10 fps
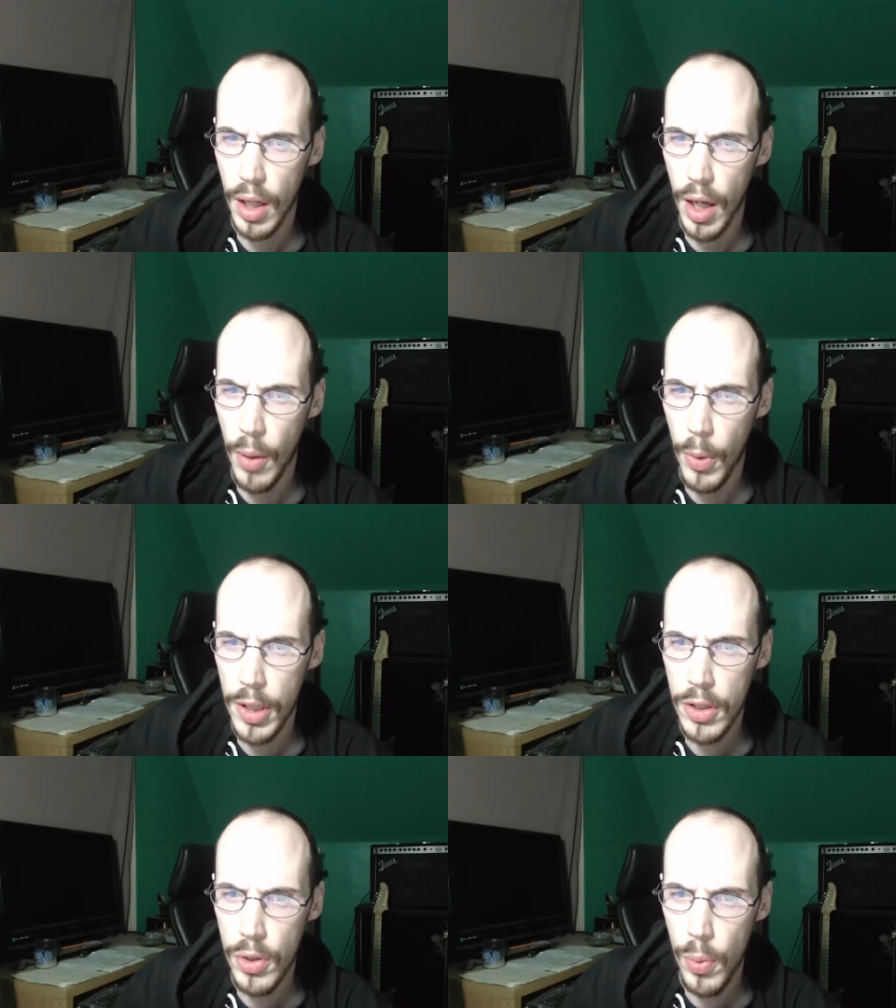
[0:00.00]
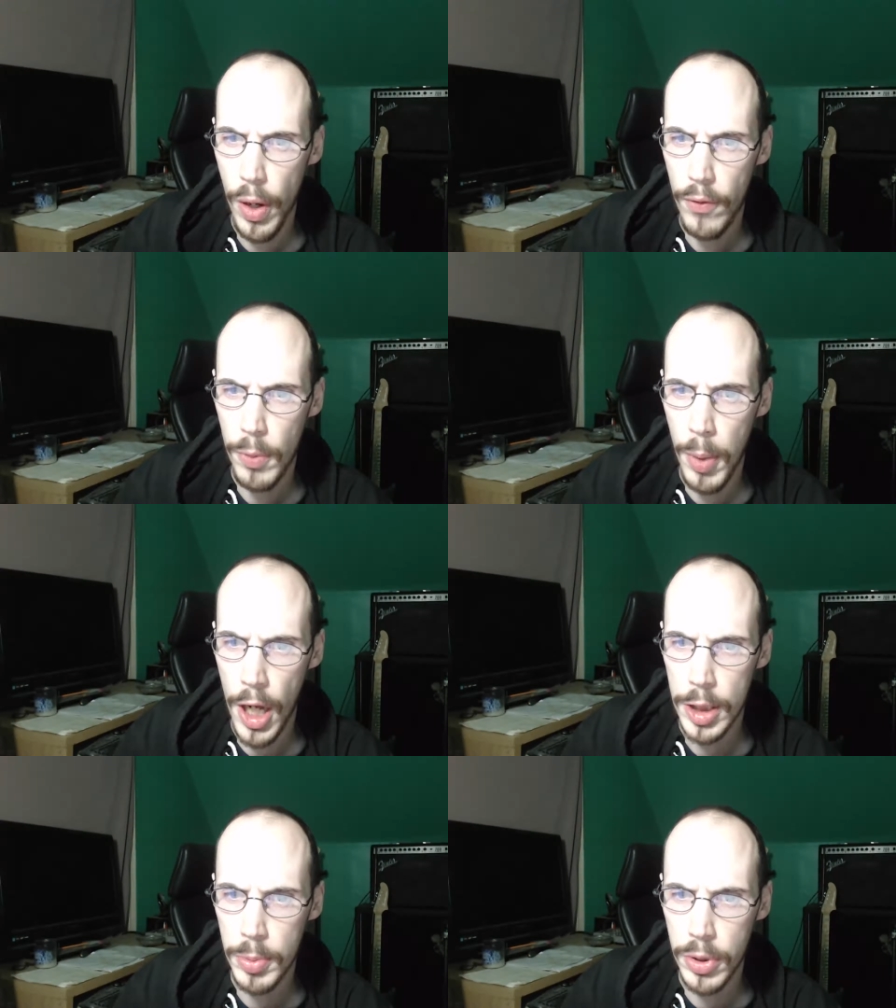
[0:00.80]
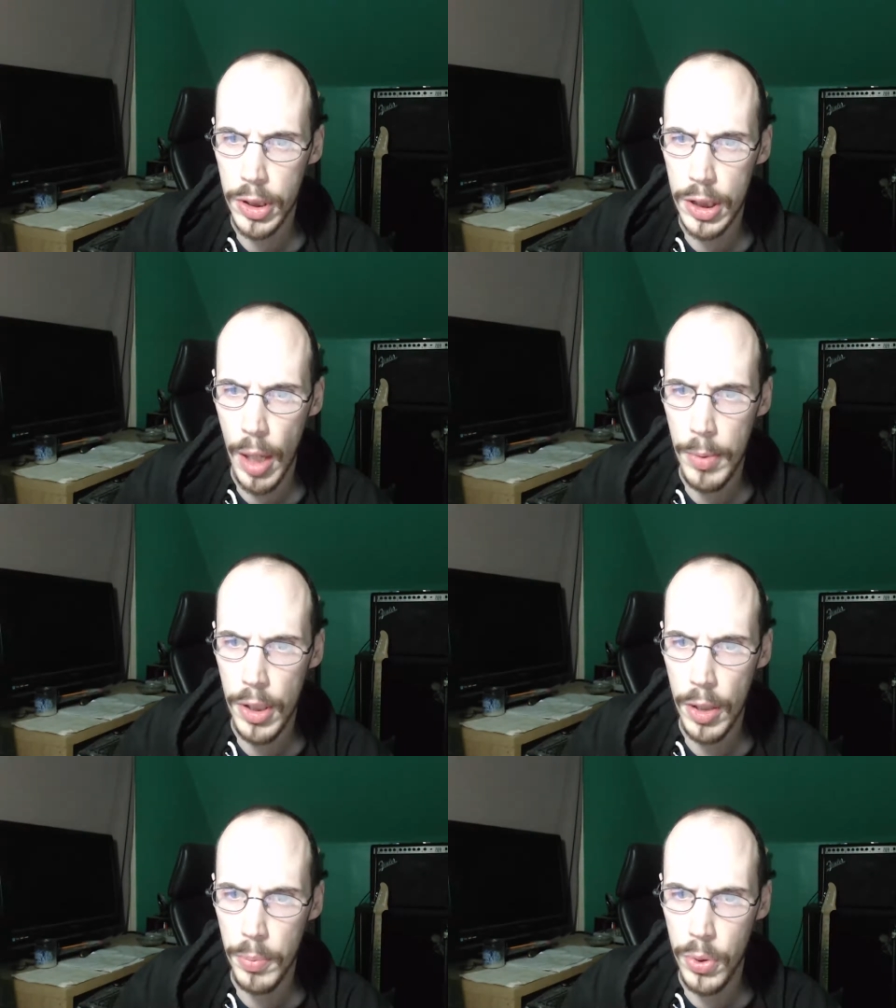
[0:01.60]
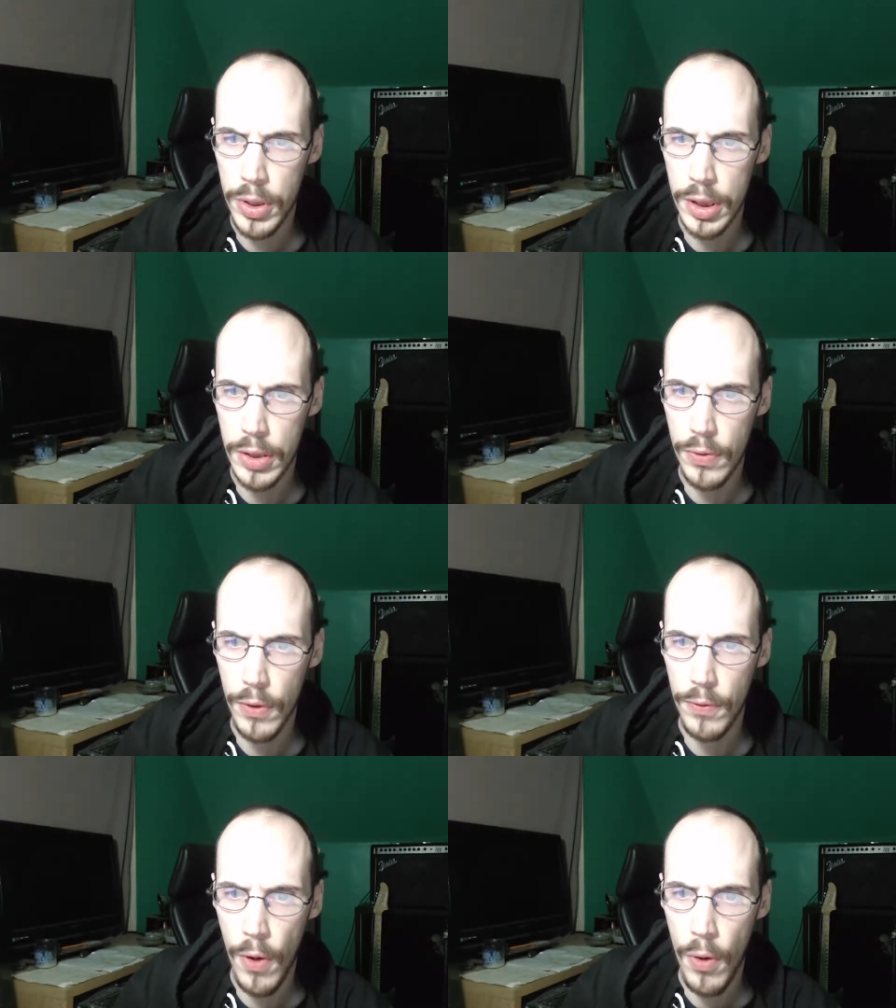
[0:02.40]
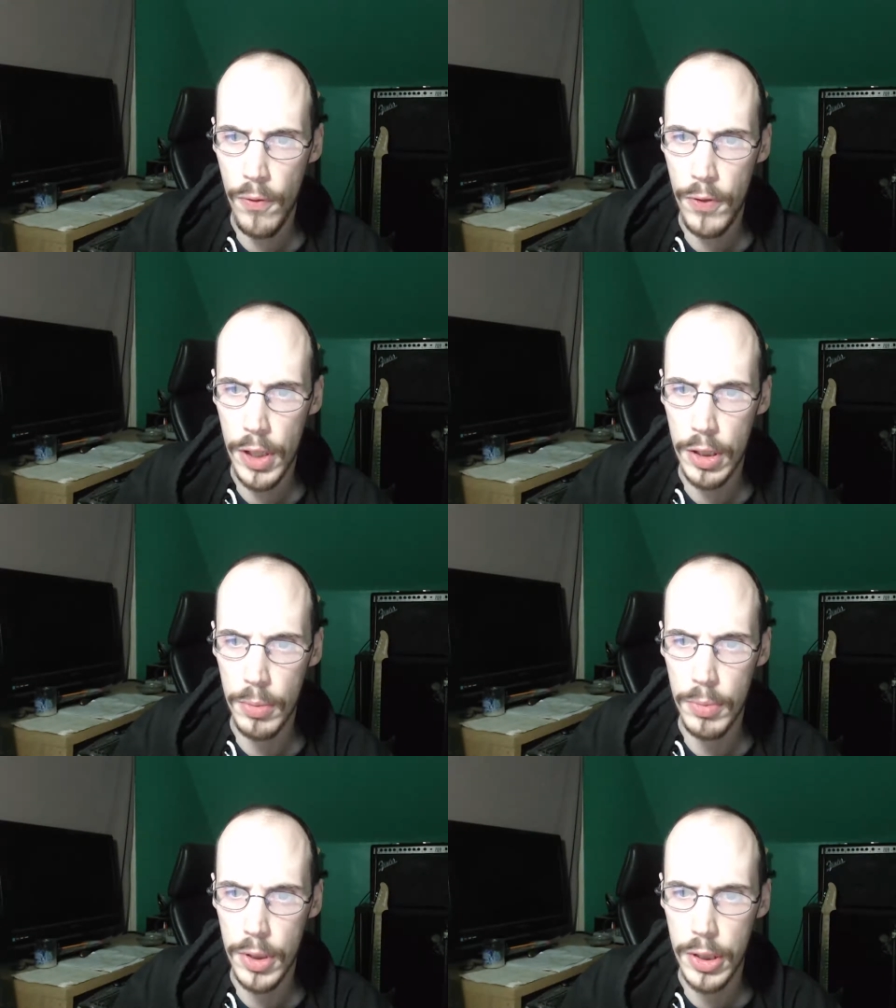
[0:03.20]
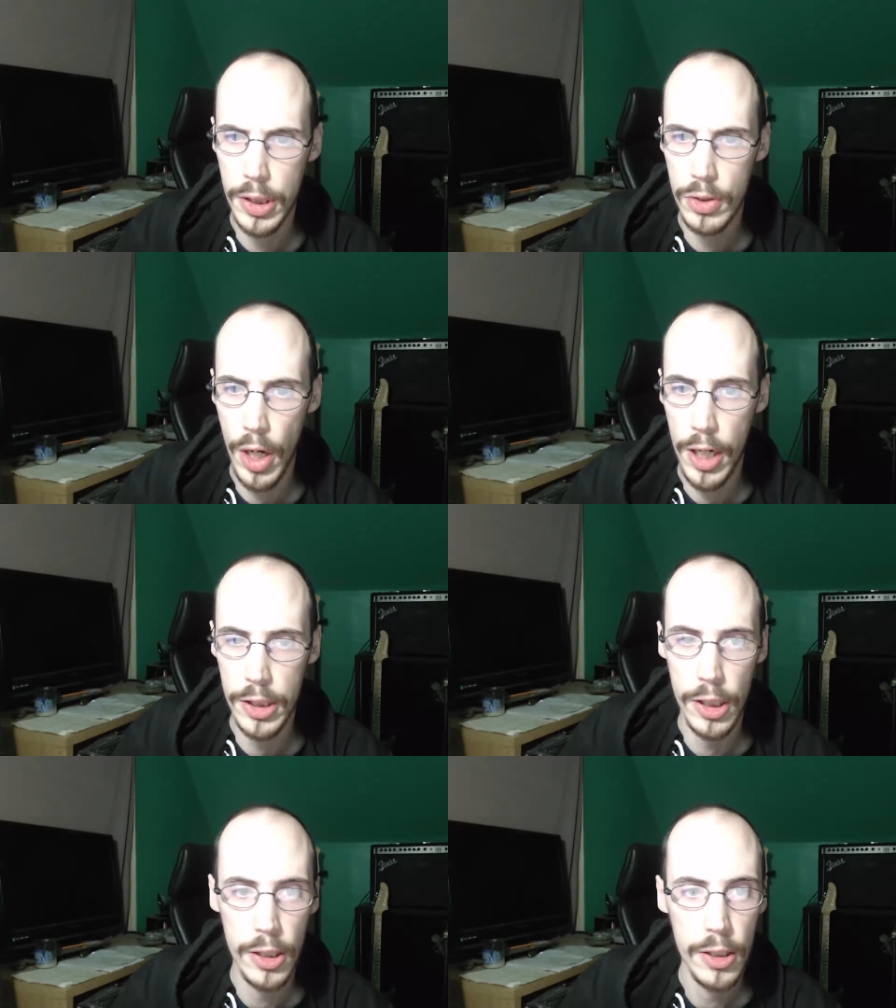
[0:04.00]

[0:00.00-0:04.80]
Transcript: I want to do whatever possible to stop the young princes from falling victim to this tragedy.